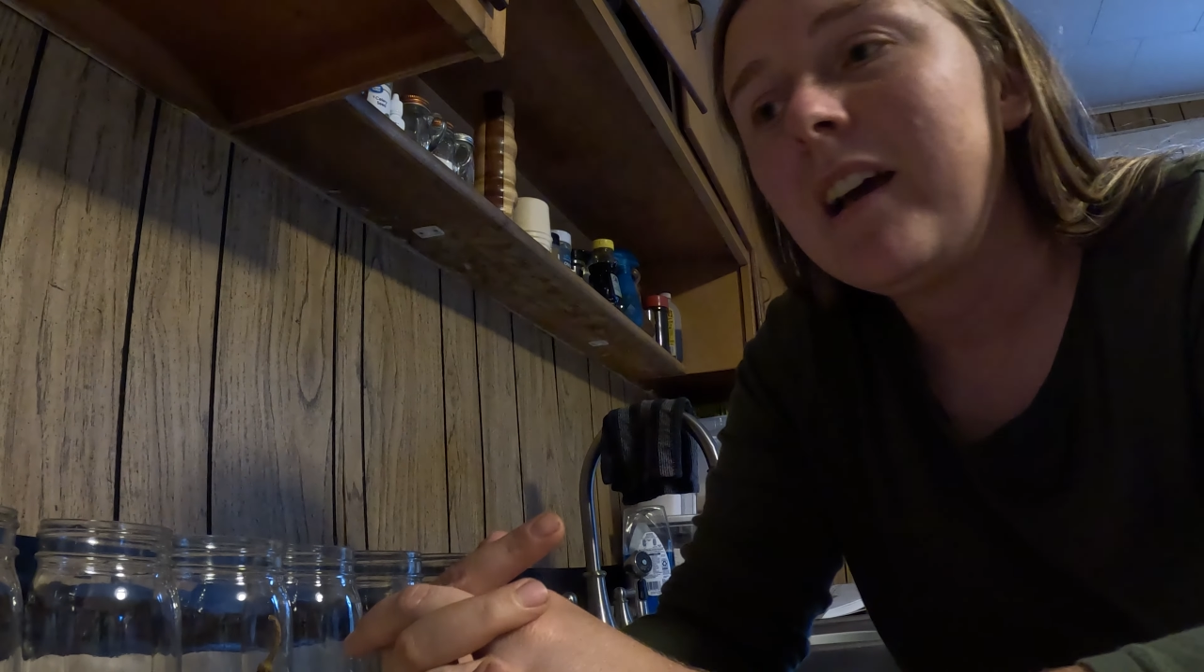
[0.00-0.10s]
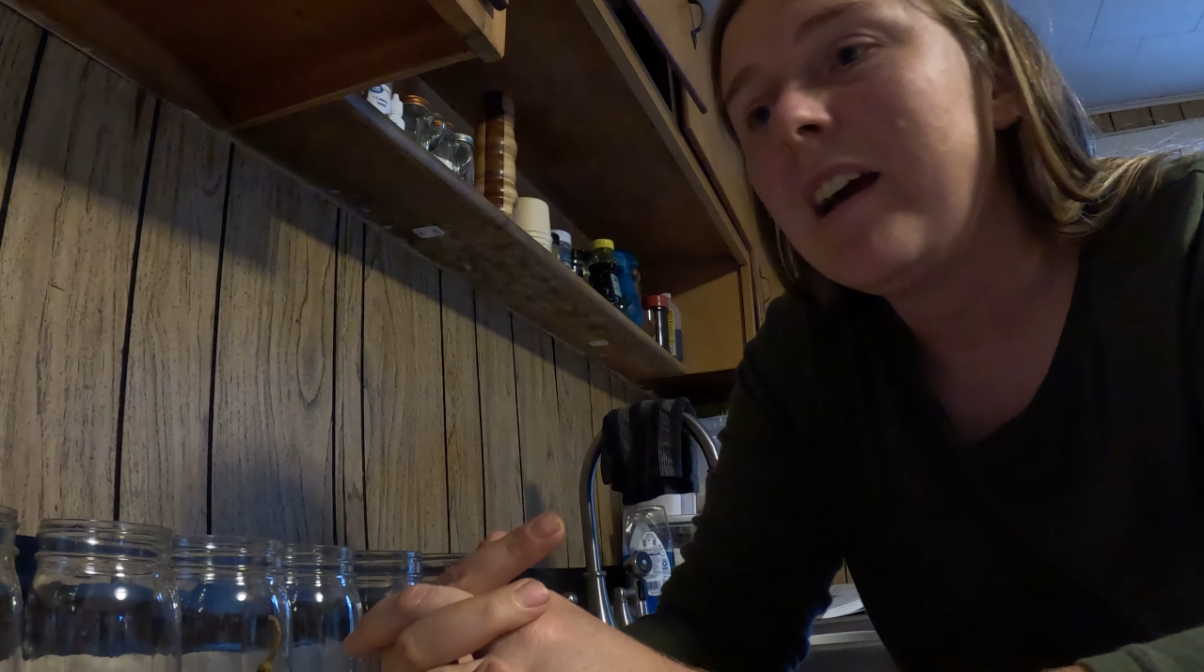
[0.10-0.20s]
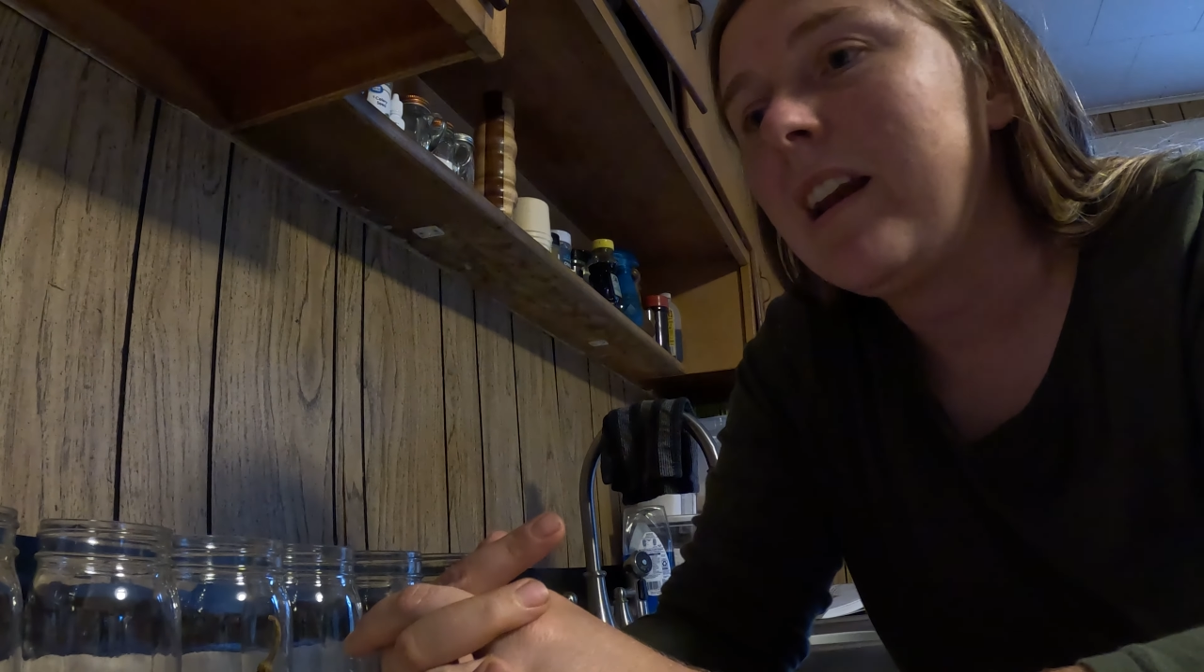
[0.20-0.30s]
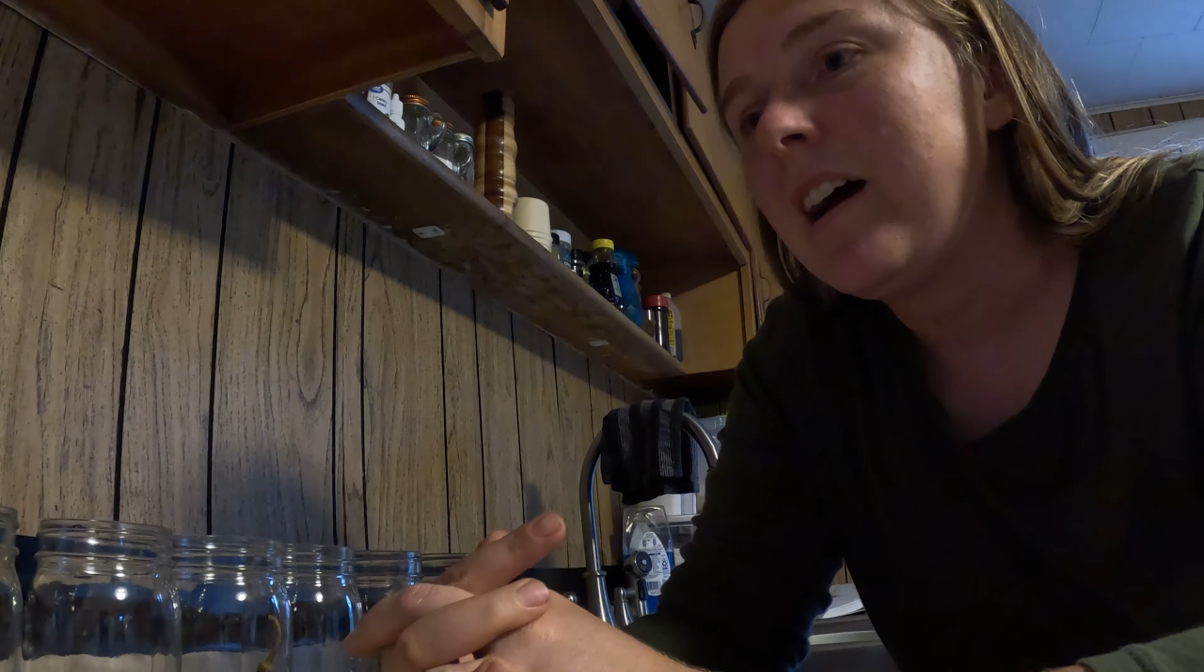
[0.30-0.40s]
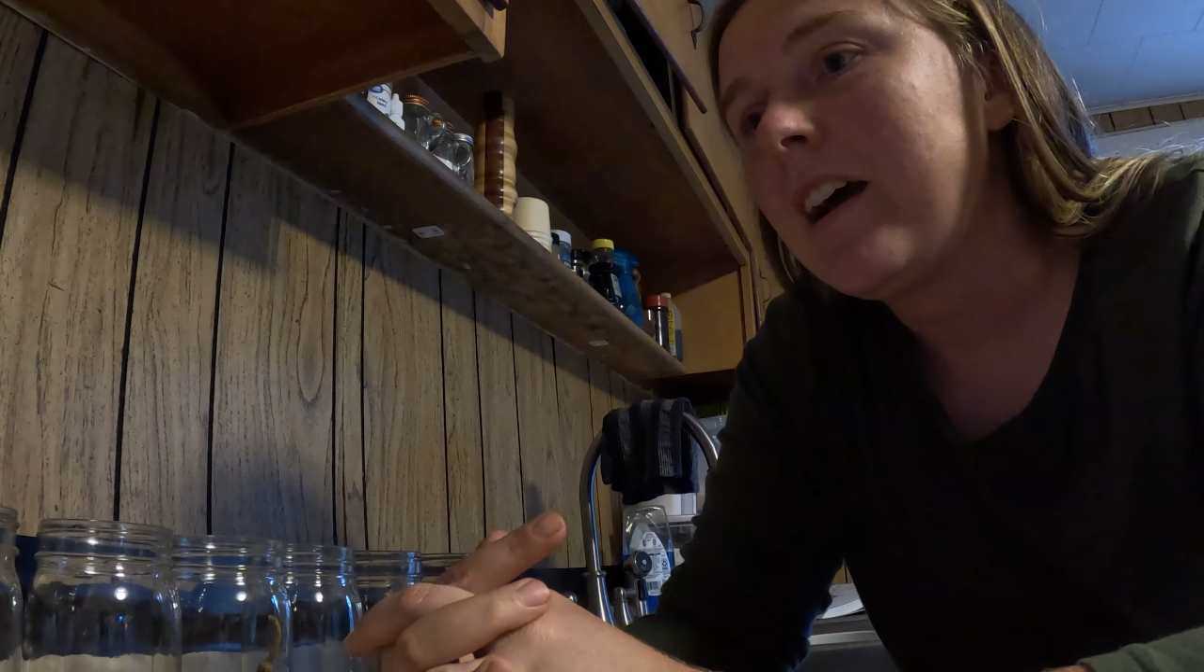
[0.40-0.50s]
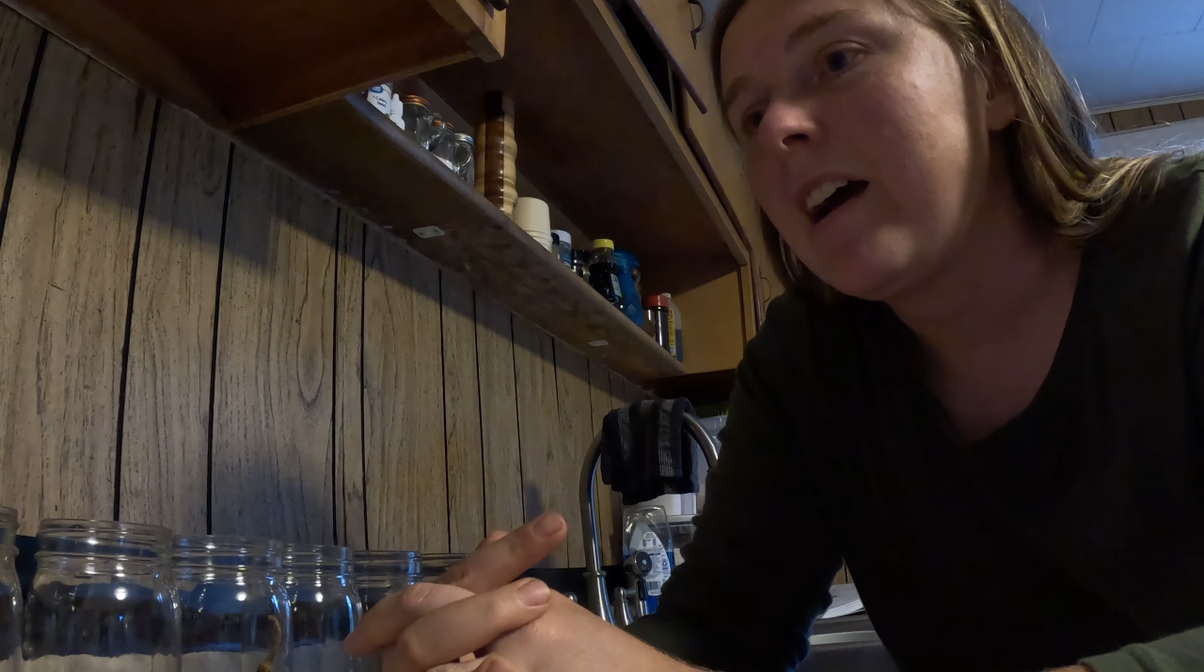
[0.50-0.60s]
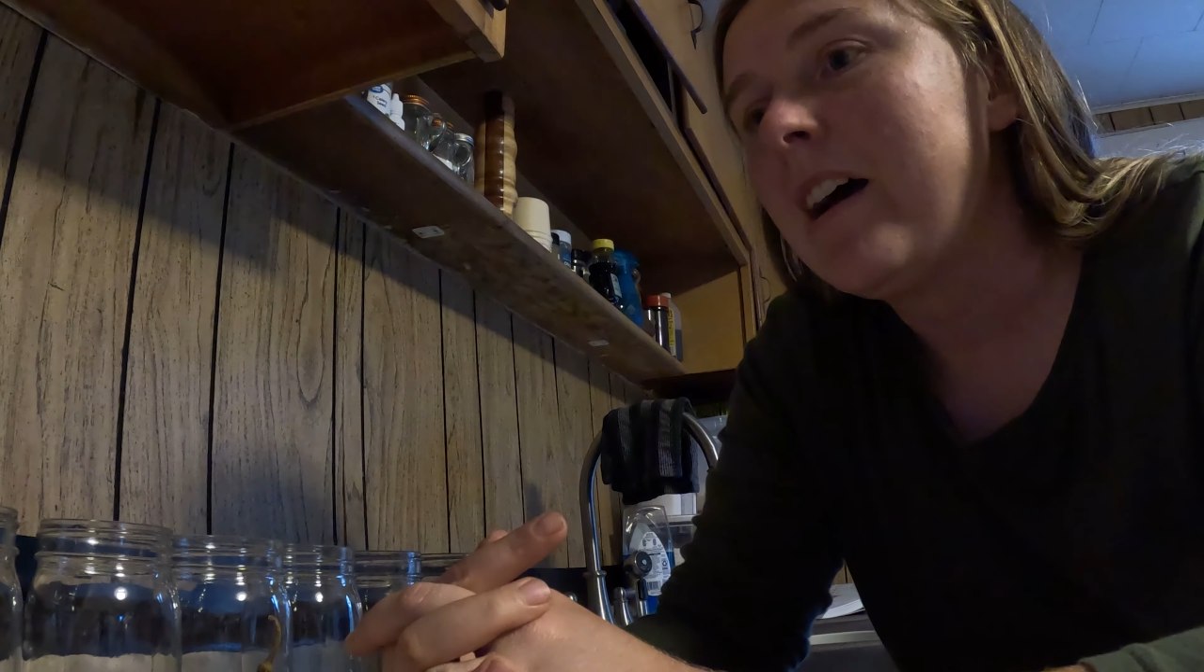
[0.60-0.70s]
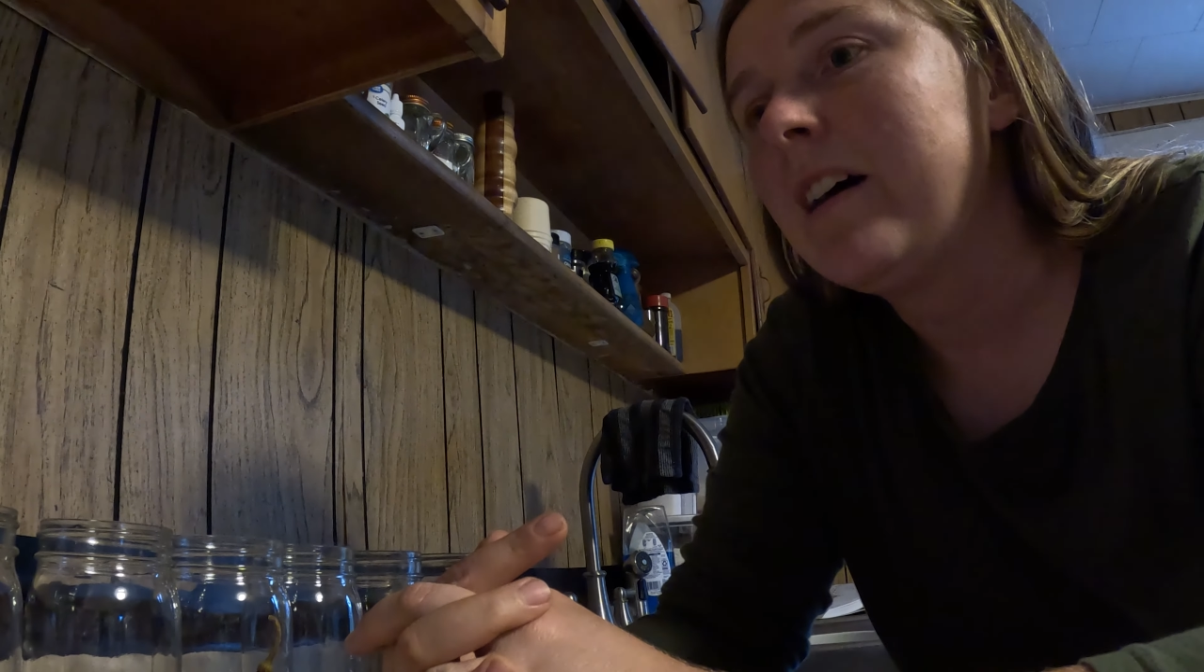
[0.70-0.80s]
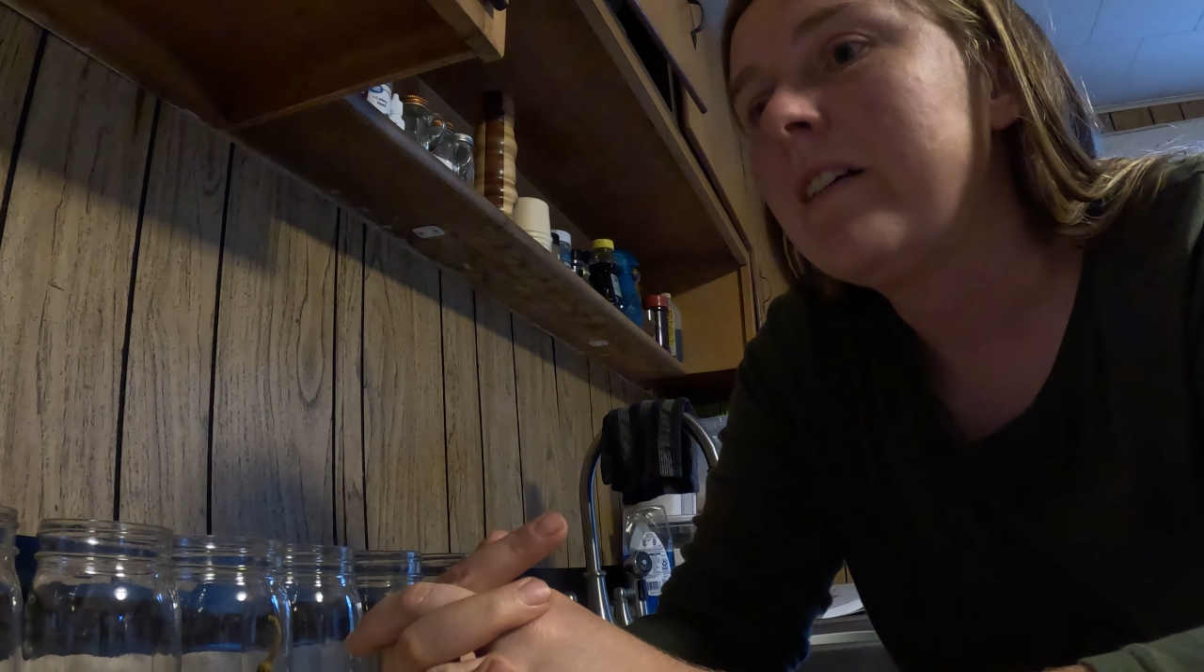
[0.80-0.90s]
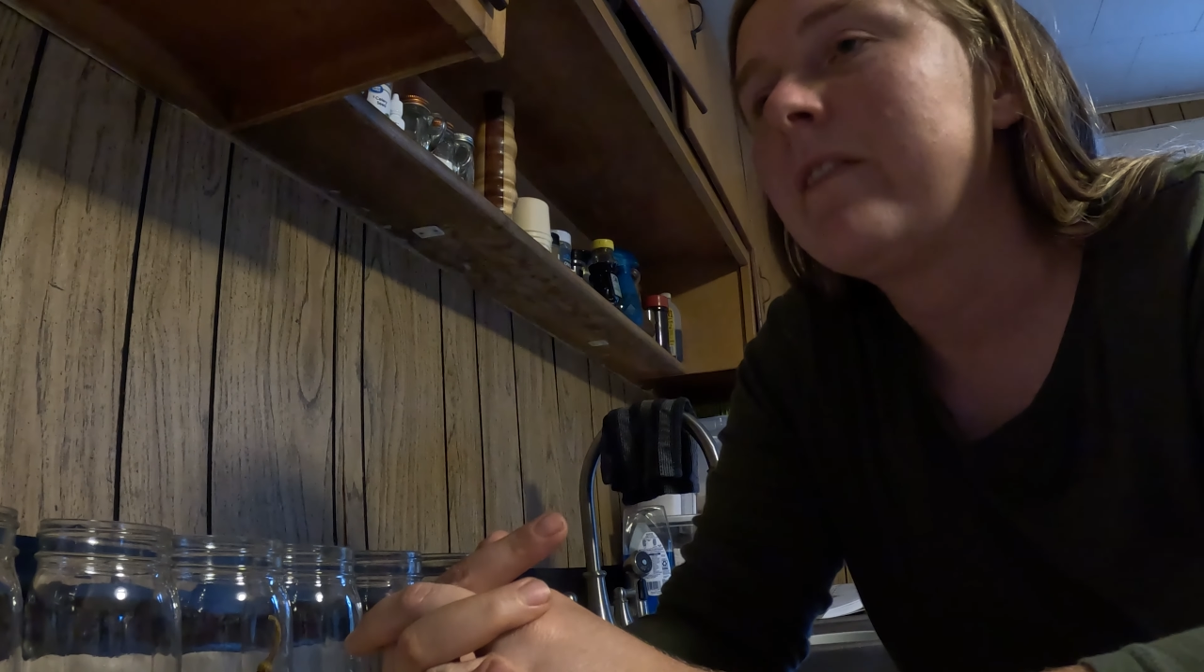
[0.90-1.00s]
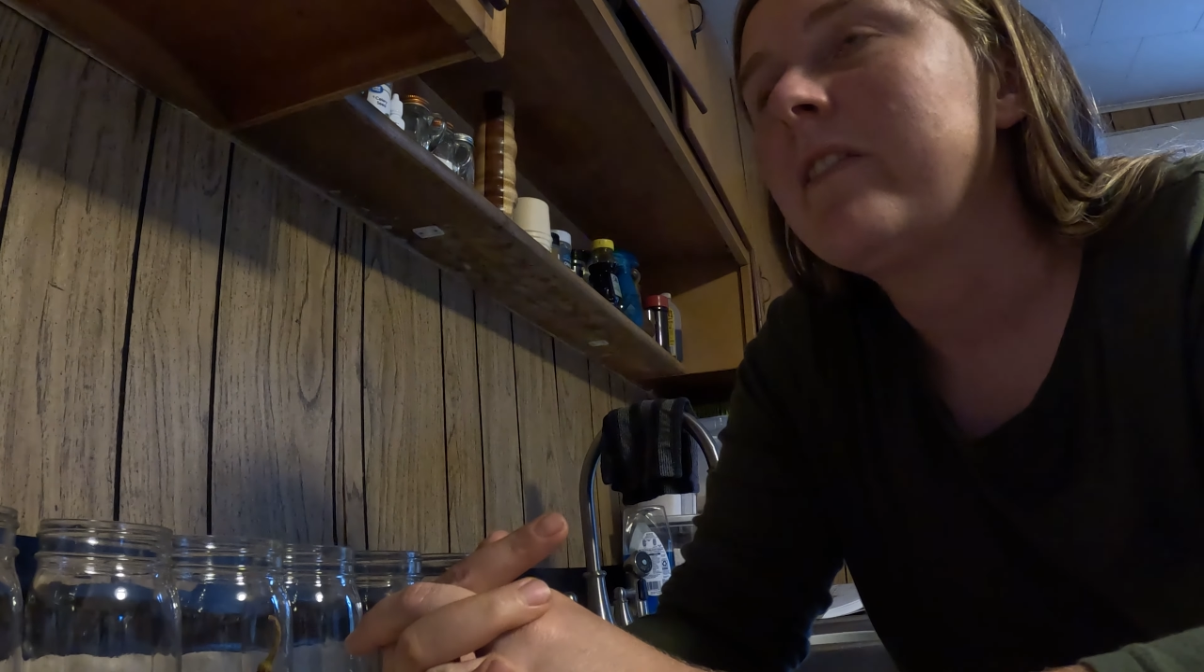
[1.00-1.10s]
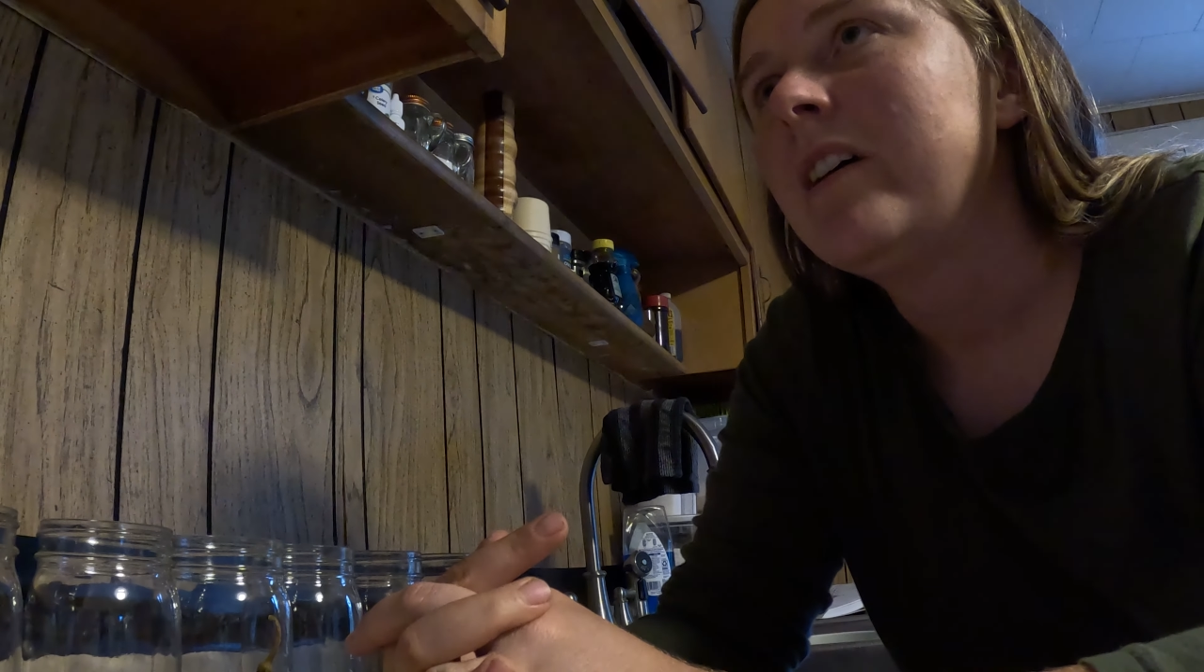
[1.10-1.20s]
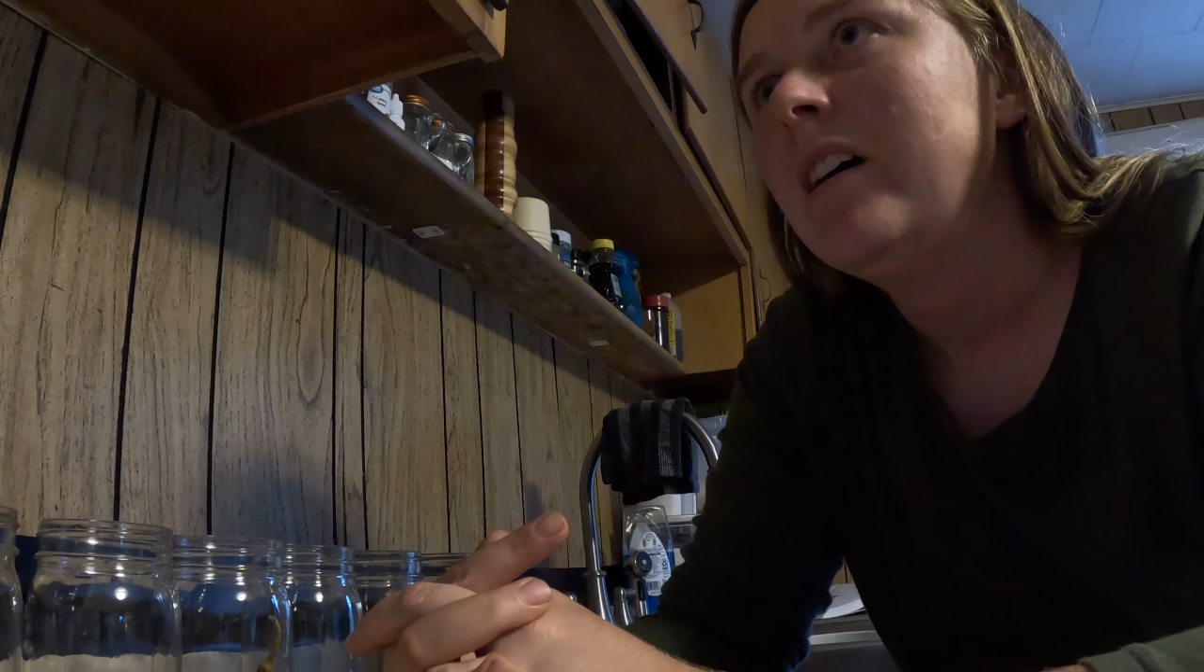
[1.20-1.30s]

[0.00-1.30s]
and I have